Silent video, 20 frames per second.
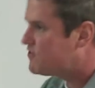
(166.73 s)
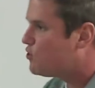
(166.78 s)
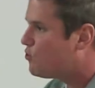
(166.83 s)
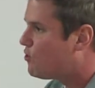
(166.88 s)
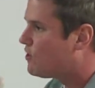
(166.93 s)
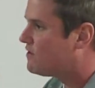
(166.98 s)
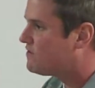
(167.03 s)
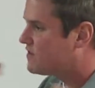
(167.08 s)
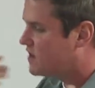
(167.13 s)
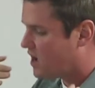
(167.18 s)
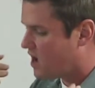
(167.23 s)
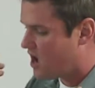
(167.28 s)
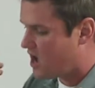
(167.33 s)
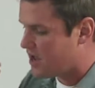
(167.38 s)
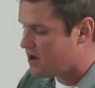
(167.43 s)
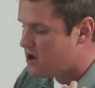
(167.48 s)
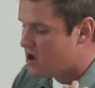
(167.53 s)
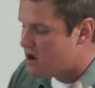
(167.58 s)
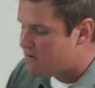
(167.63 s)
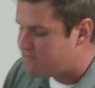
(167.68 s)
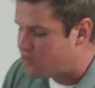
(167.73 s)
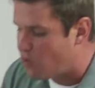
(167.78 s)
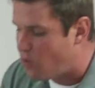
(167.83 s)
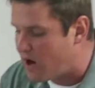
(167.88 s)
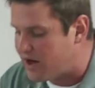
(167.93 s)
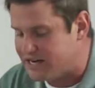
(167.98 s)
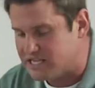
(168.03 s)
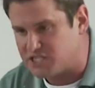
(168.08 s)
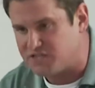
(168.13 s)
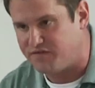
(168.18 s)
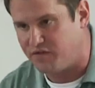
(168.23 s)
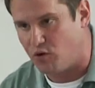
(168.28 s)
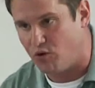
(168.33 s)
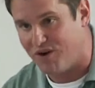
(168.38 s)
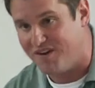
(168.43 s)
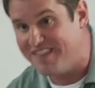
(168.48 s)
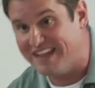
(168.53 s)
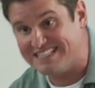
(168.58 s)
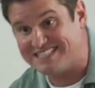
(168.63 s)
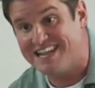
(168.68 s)
the Word of God for what it's for,
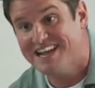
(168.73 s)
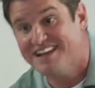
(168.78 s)
and that's